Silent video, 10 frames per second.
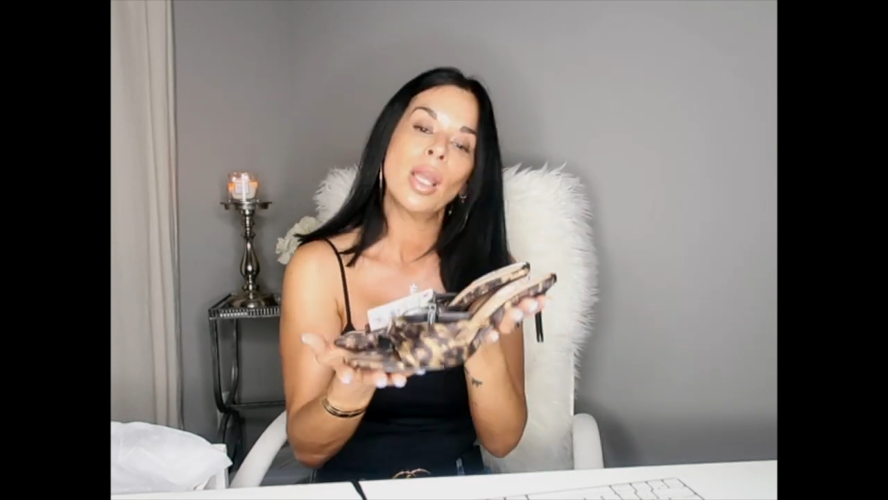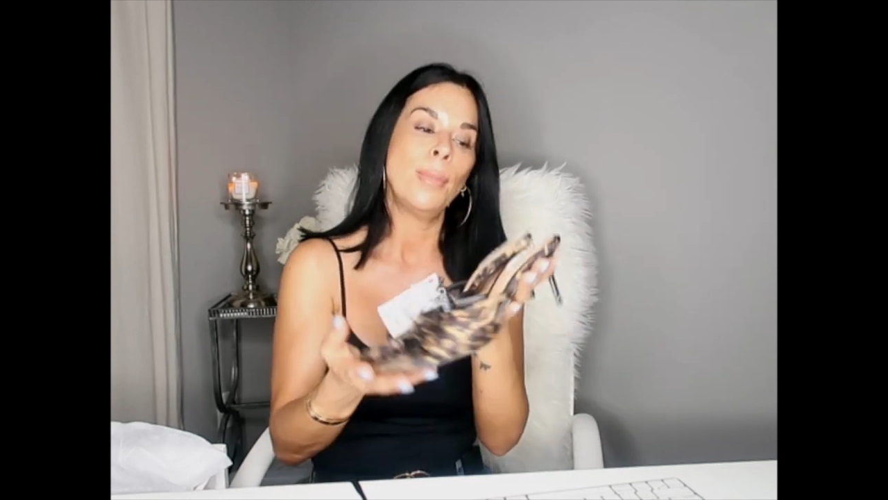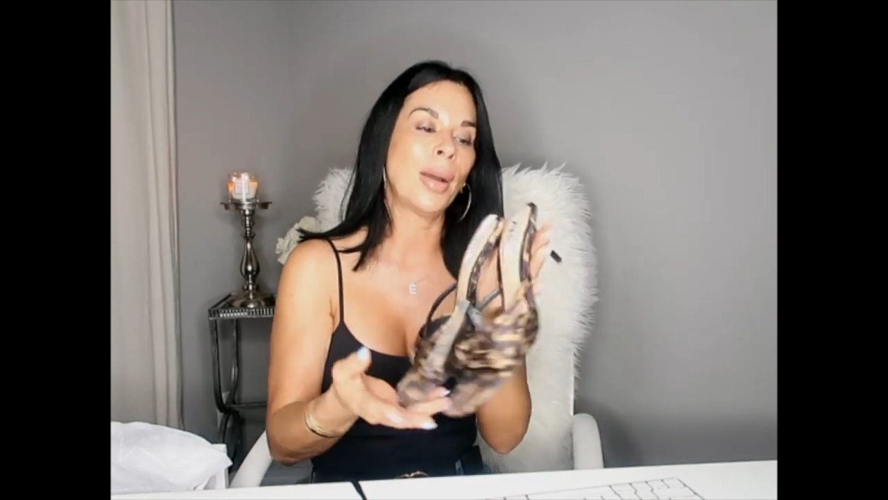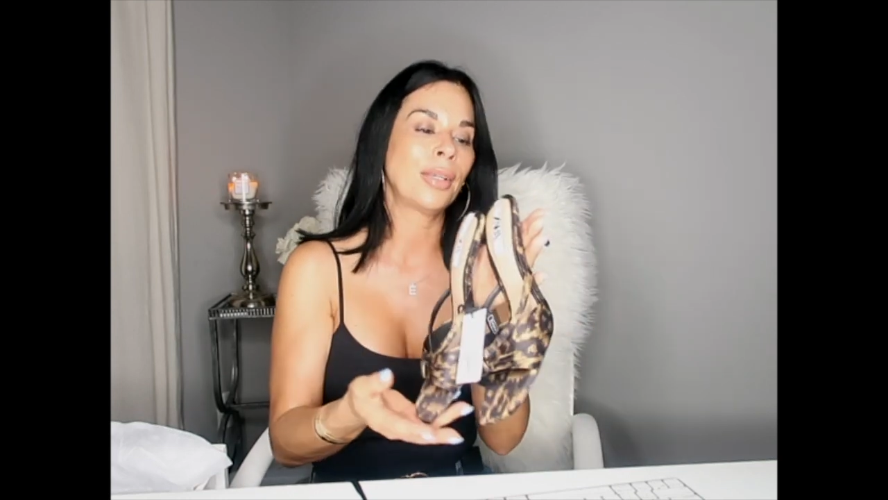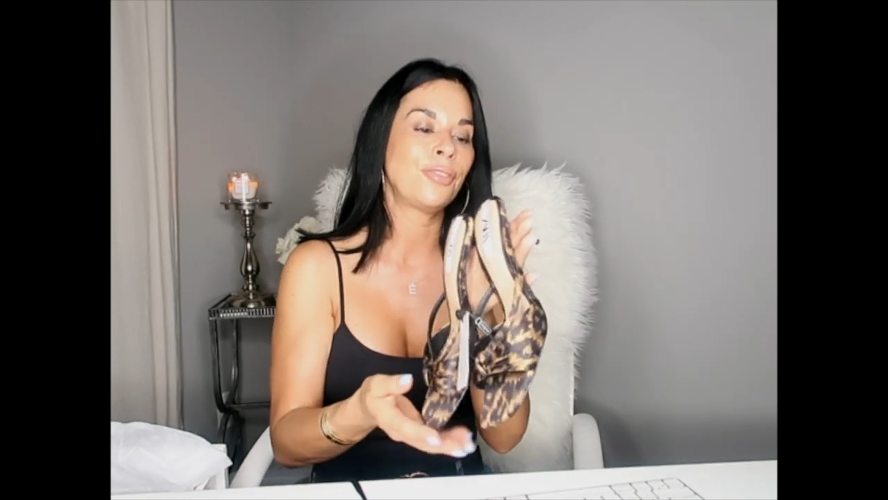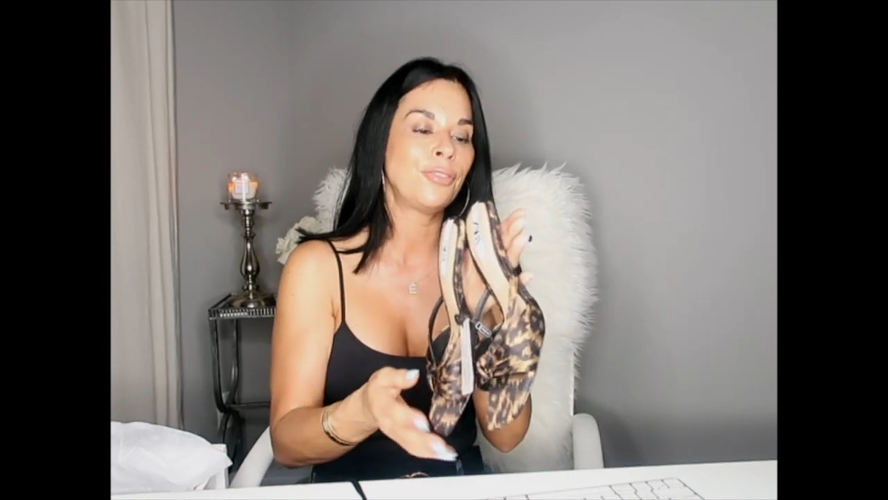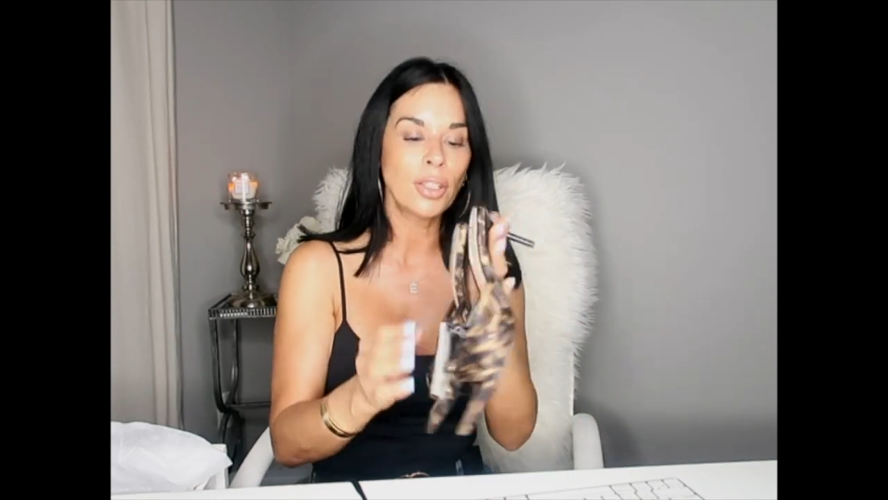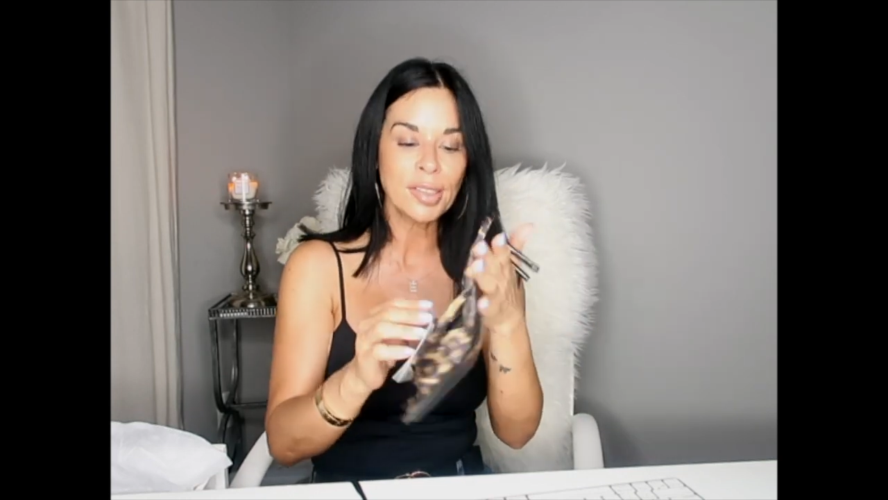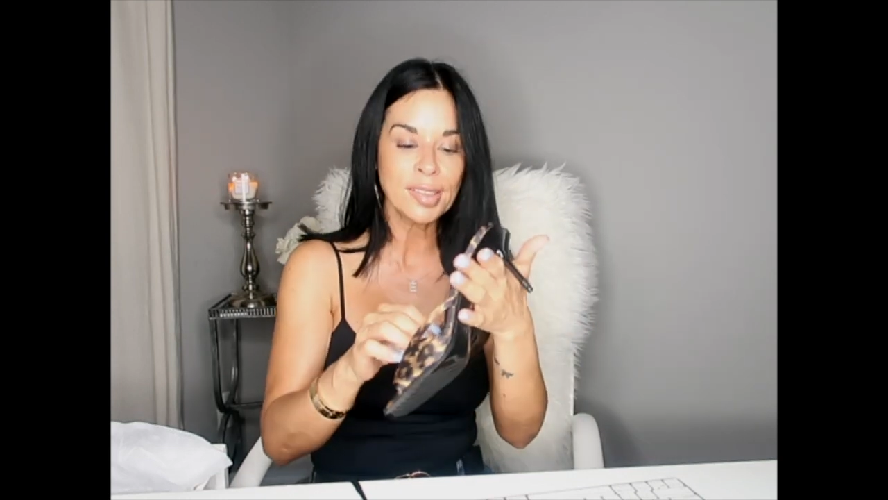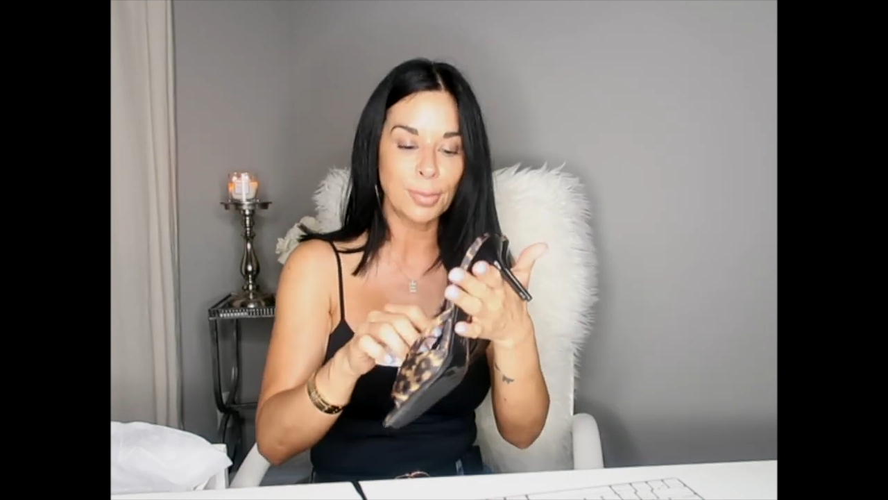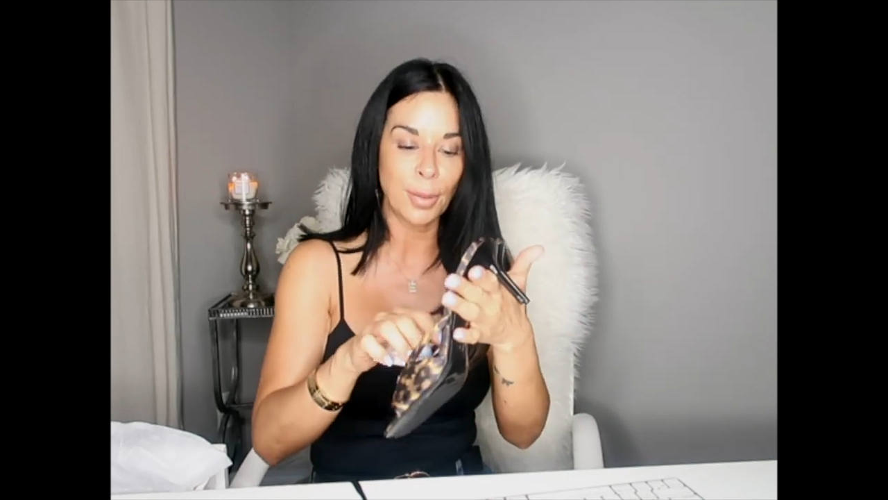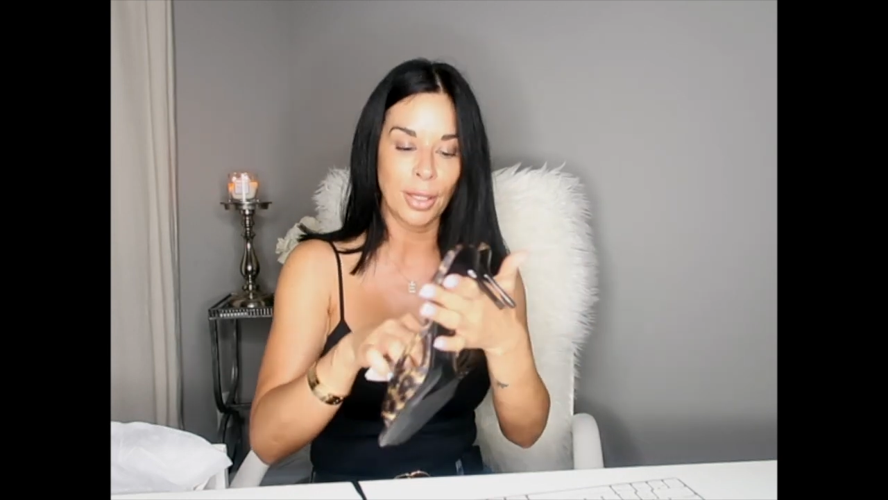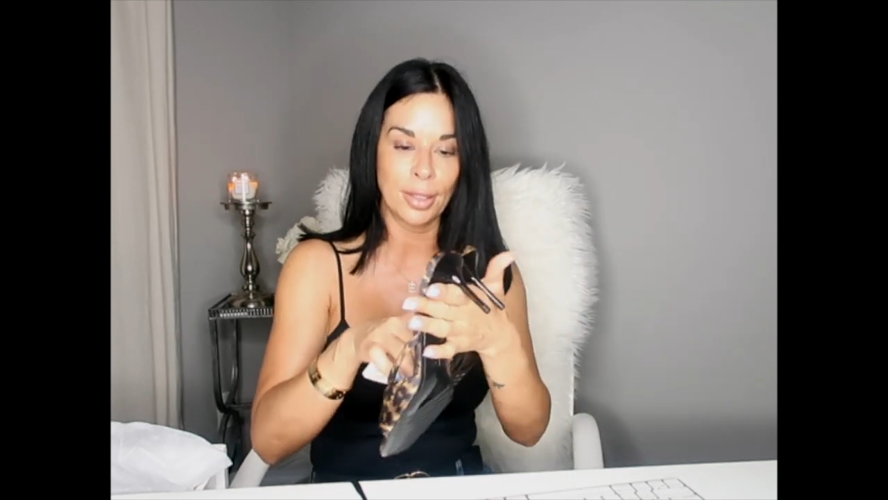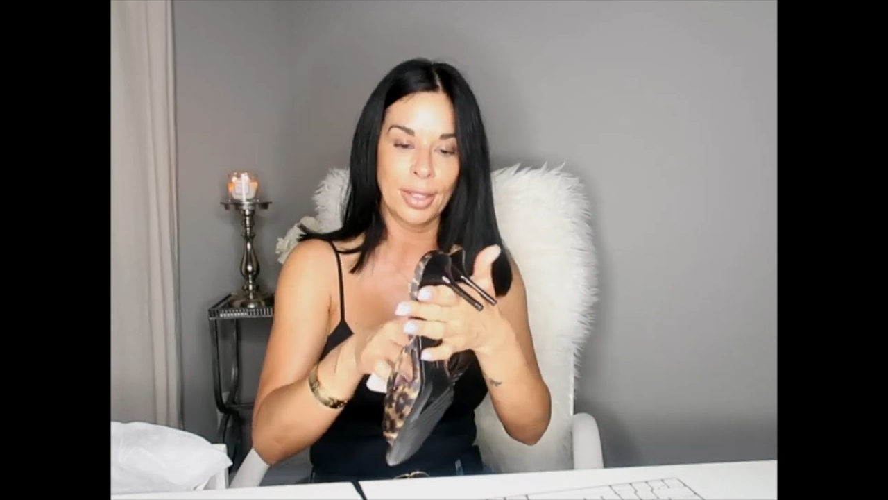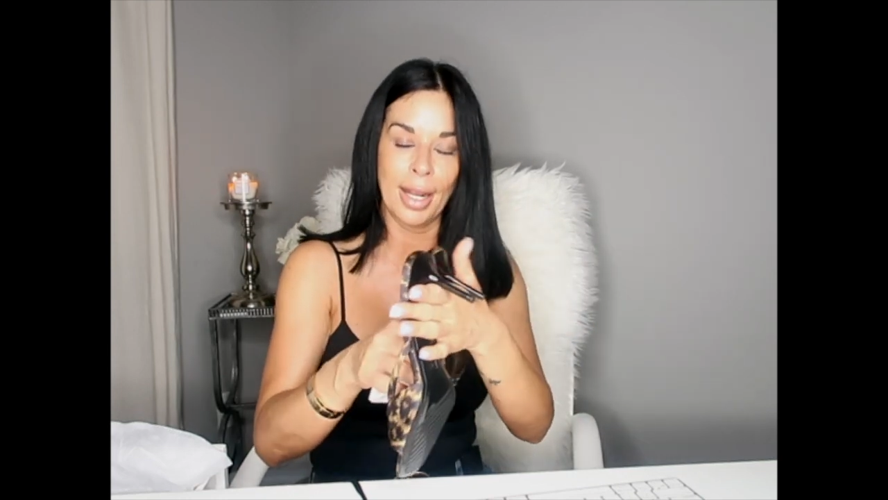My first
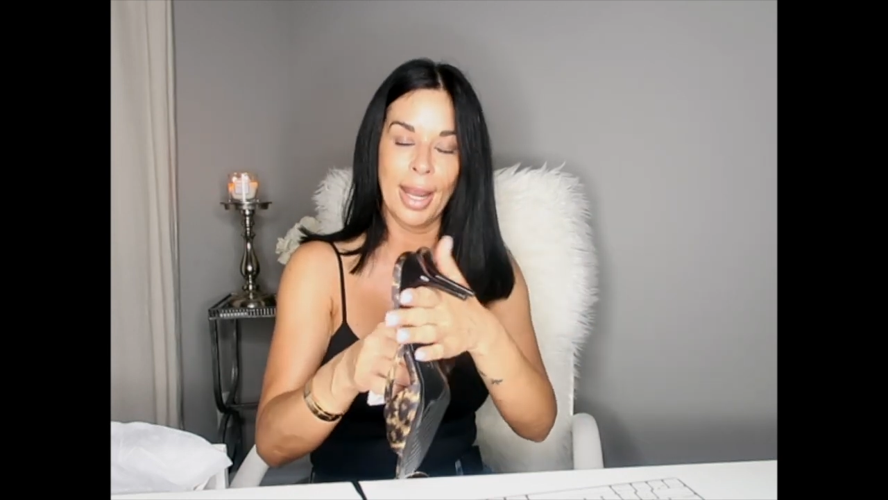pair that